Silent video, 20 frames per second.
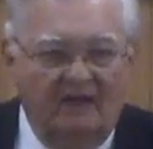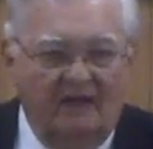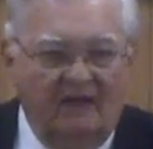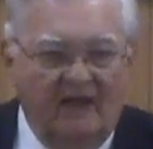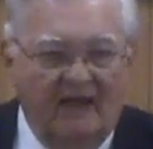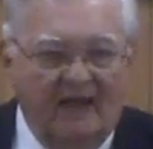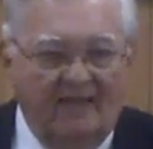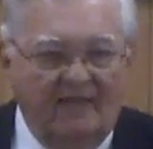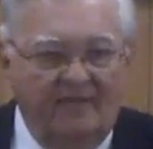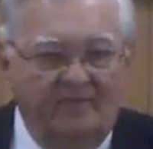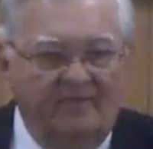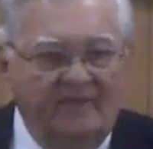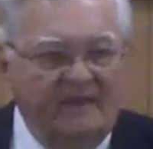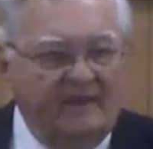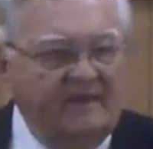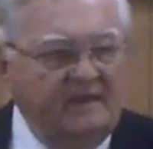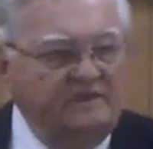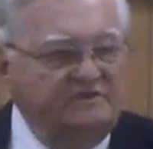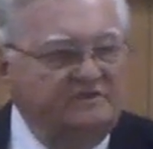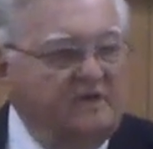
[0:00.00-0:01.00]
And the
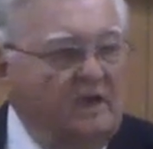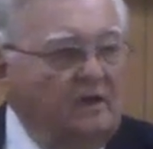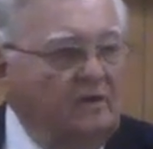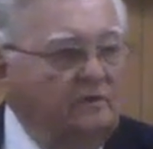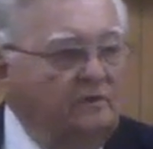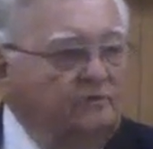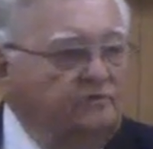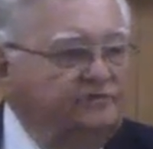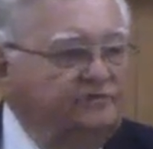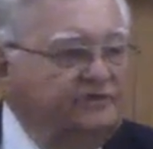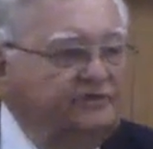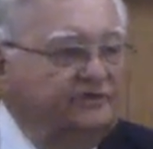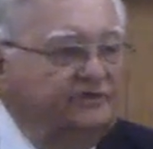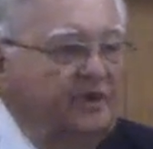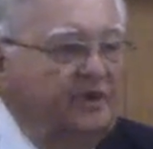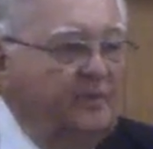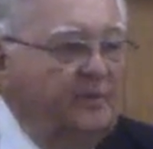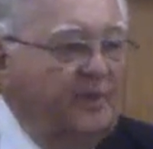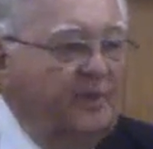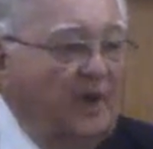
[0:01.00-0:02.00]
biggest shows that you
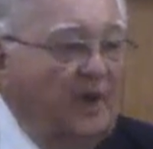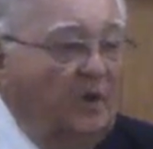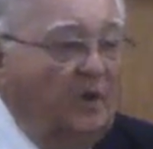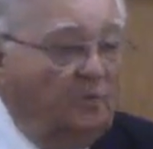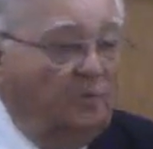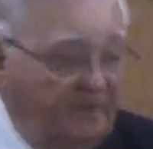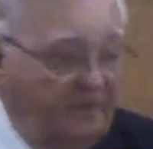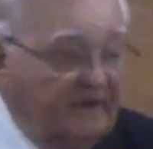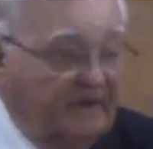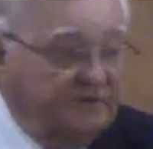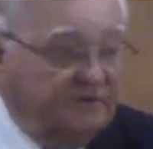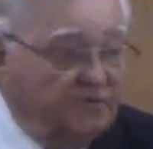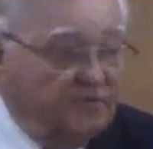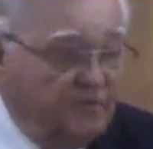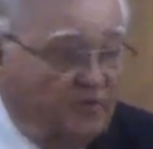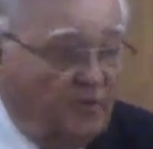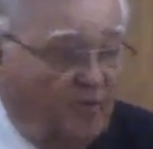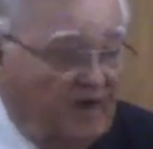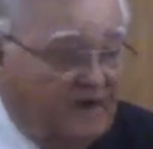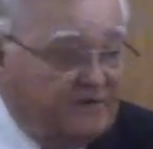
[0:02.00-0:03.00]
can put on means you're the
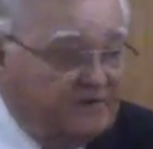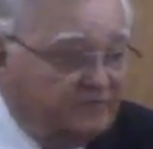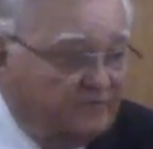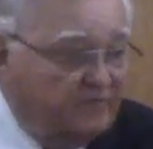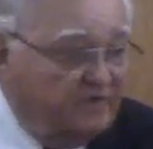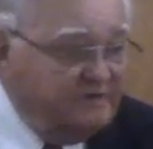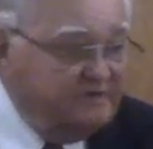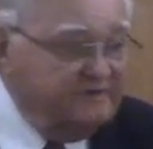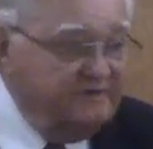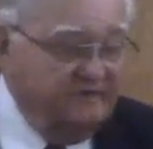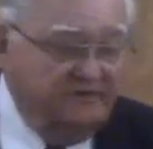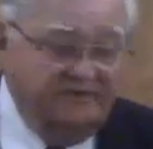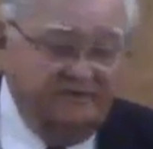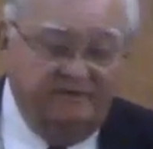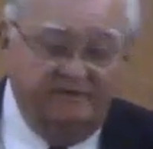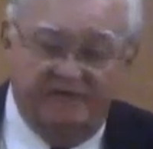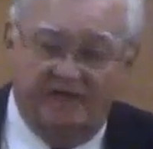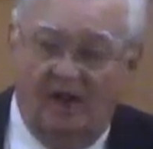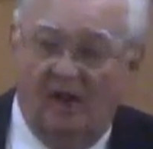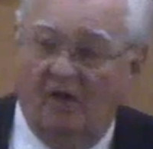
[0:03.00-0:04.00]
greatest
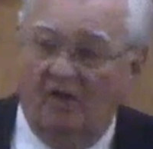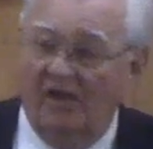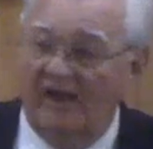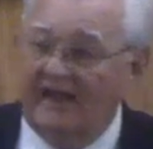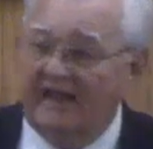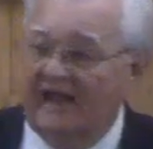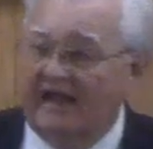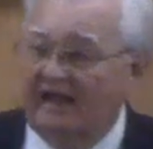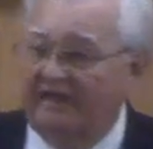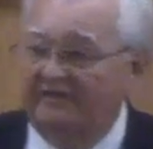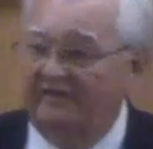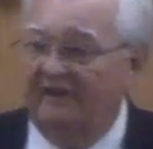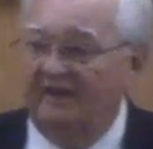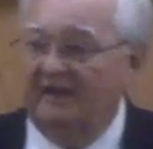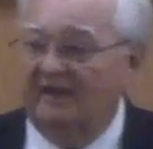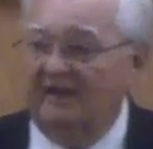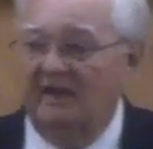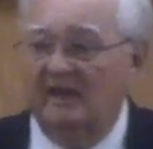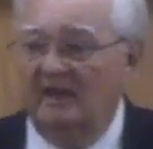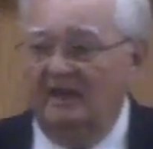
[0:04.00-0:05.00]
Christians and all that kind of thing.
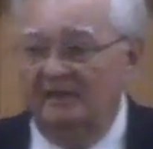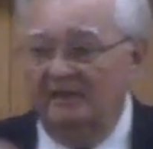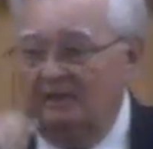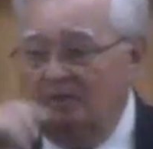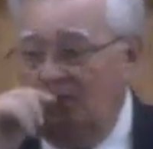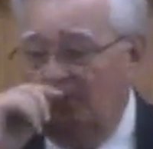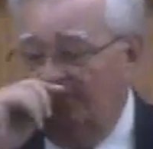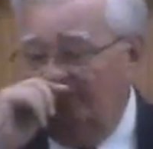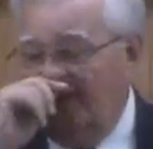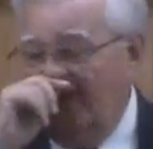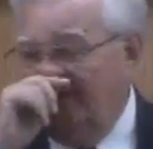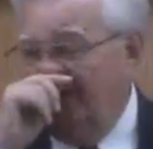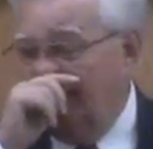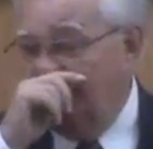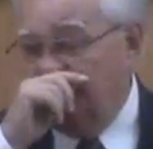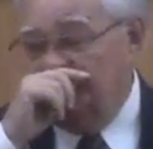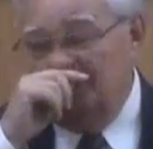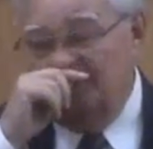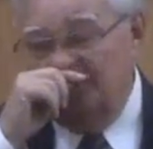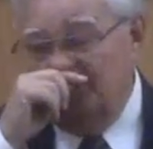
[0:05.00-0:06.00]
You don't find that in
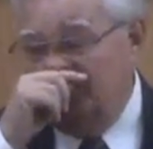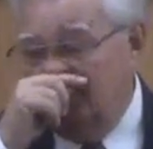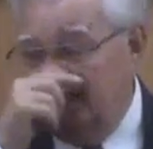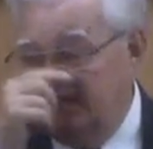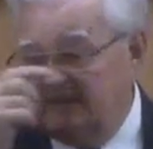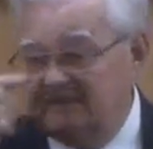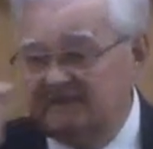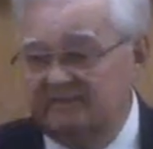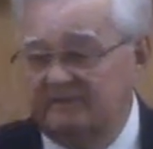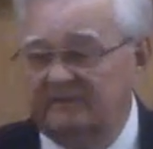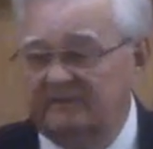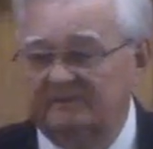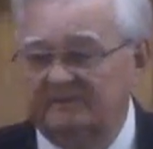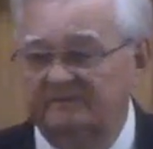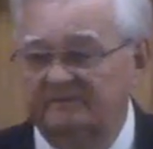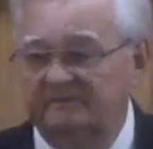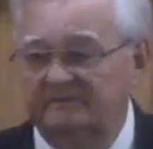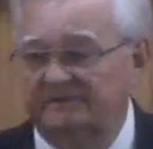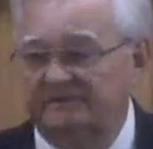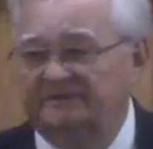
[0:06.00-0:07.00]
your New Testament.
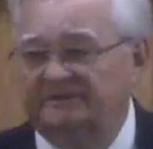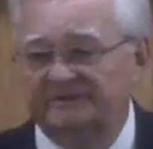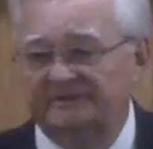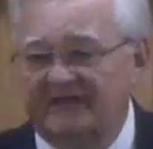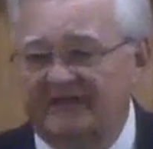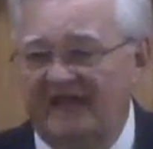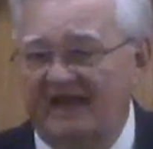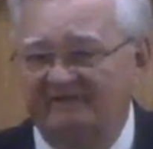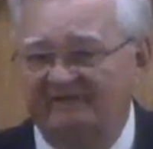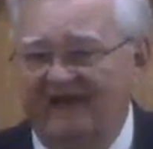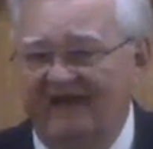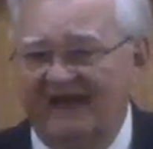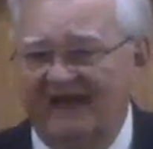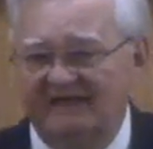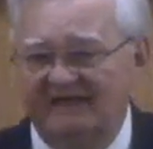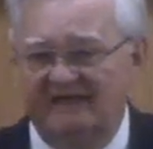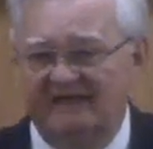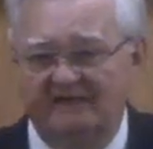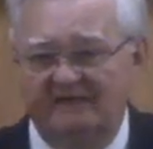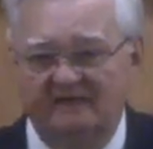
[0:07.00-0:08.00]
You just can't find
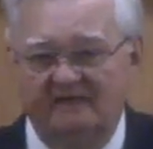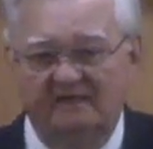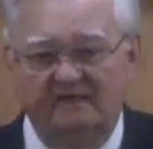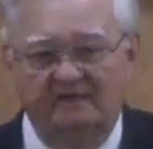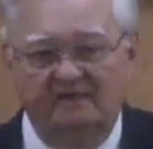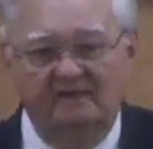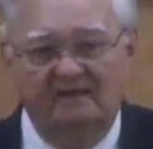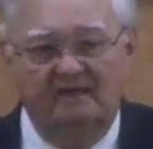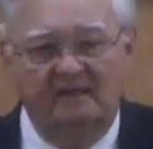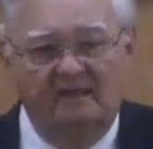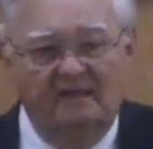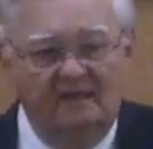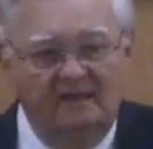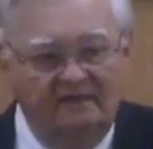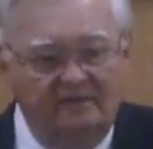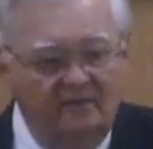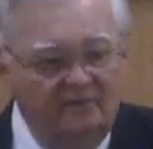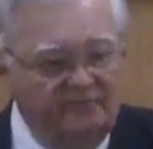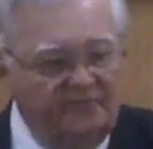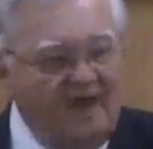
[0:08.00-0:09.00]
it.
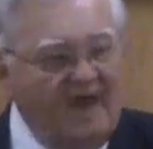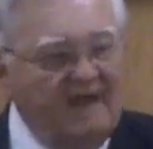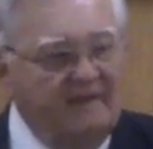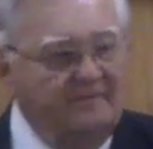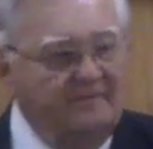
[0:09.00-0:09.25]
You find